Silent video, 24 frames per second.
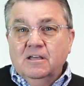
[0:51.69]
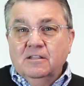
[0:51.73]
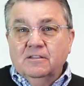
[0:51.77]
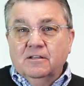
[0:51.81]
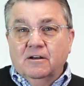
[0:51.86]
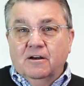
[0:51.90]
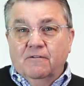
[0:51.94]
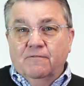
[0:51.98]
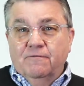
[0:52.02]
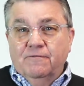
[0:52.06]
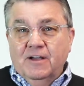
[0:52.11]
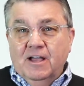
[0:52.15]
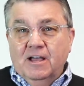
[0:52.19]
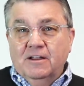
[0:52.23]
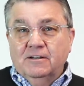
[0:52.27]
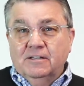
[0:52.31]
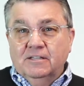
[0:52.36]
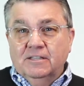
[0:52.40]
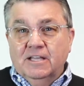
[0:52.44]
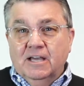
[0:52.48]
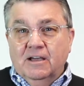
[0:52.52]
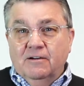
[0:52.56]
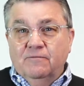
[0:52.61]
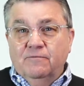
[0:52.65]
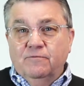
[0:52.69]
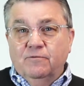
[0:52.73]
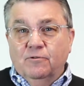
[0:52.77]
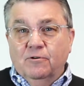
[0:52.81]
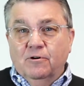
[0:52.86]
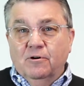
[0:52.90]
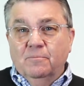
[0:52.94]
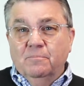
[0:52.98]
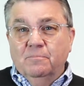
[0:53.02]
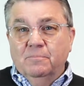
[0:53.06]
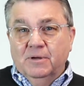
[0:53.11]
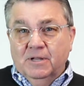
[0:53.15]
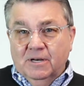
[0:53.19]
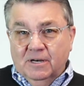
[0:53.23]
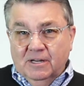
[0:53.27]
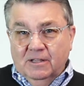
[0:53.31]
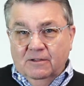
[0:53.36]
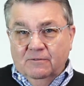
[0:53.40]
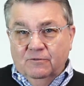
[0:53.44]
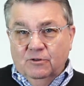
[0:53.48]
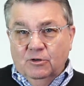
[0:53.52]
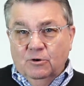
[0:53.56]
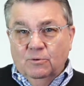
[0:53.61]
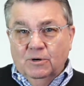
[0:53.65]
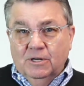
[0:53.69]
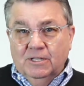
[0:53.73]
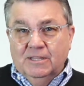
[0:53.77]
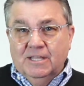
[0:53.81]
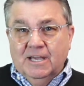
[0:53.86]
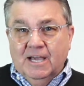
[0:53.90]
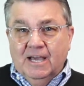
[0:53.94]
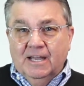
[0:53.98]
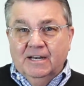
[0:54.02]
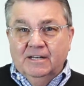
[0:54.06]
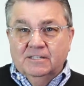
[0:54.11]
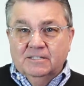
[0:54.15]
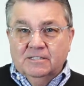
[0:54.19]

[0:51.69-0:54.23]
that are found in that form, but if you read that,